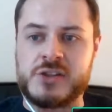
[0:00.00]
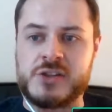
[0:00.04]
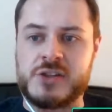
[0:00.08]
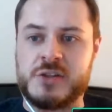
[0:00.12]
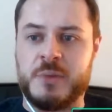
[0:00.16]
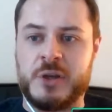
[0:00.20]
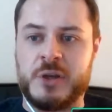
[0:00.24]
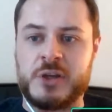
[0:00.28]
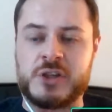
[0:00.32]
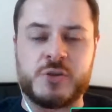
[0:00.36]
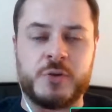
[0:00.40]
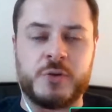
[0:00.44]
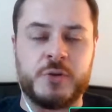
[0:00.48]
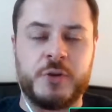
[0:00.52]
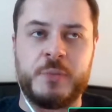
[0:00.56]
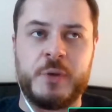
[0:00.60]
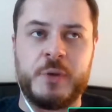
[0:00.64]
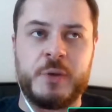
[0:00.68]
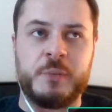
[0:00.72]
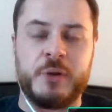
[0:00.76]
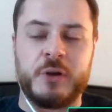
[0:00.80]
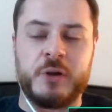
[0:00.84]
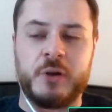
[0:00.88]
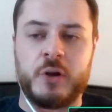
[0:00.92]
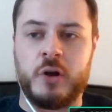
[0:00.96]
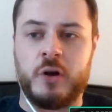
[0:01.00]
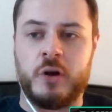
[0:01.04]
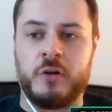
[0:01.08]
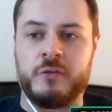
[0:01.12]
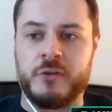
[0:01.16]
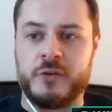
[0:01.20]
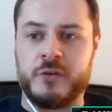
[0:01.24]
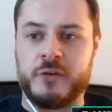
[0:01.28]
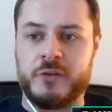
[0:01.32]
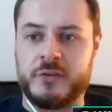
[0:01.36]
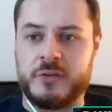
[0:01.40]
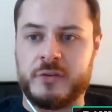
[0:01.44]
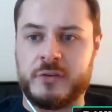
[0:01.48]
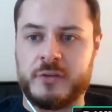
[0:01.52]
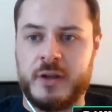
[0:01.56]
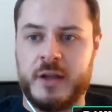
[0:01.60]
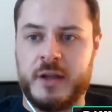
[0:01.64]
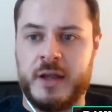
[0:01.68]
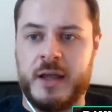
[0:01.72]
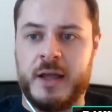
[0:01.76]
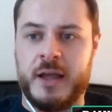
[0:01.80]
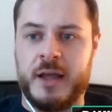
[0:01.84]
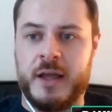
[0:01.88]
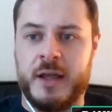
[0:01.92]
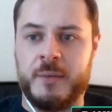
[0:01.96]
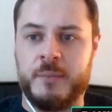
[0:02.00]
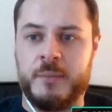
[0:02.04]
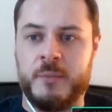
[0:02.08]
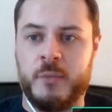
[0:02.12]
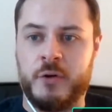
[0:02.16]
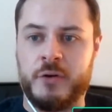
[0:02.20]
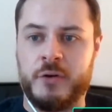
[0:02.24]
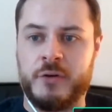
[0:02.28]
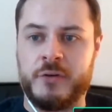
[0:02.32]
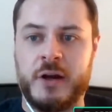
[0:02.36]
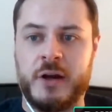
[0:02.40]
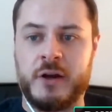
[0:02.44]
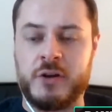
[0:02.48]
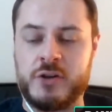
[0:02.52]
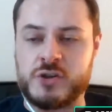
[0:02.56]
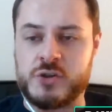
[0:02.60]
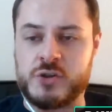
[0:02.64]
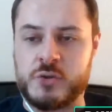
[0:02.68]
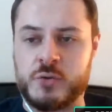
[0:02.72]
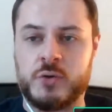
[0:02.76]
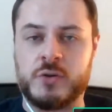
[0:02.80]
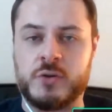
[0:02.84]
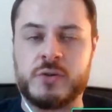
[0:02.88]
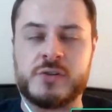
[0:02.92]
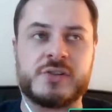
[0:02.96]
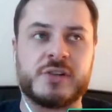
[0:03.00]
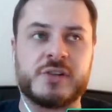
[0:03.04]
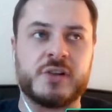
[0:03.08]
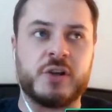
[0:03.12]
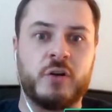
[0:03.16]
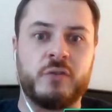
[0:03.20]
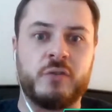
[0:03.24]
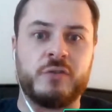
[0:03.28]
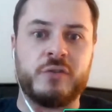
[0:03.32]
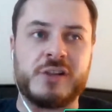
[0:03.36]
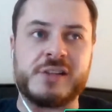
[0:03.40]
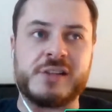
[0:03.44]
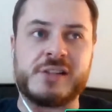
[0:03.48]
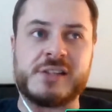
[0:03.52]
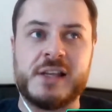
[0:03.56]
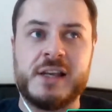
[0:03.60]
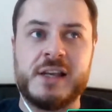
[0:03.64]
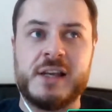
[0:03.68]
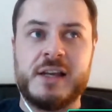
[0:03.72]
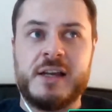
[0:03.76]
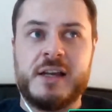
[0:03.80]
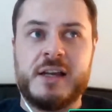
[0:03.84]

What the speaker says: just to make sure that people are covered under our insurance and governance.